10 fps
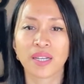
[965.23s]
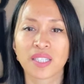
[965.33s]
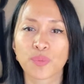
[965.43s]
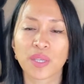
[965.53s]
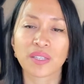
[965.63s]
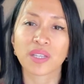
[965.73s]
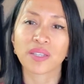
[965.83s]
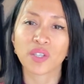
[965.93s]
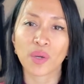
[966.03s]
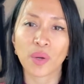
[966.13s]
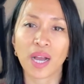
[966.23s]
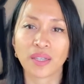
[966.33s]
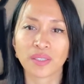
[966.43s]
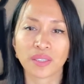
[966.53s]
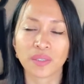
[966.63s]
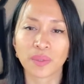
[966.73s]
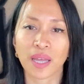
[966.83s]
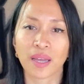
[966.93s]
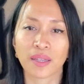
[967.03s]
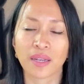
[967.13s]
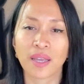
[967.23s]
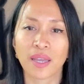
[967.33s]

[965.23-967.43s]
It's because I know how to do that.